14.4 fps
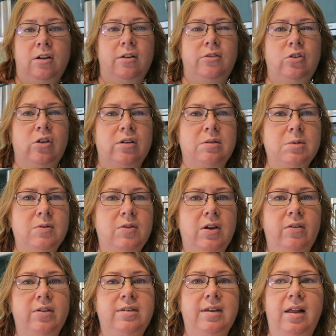I still got some
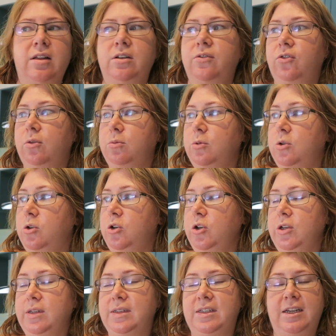leftover salad from
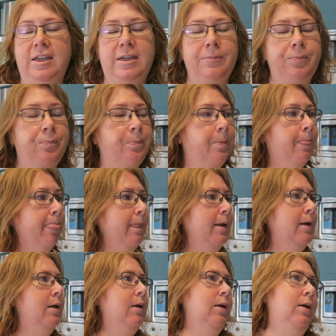Year's Day.
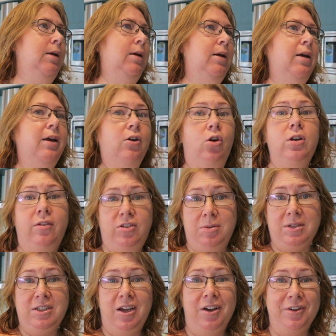And I've got enough to
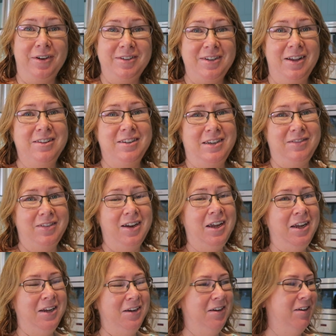make taco salads anyway.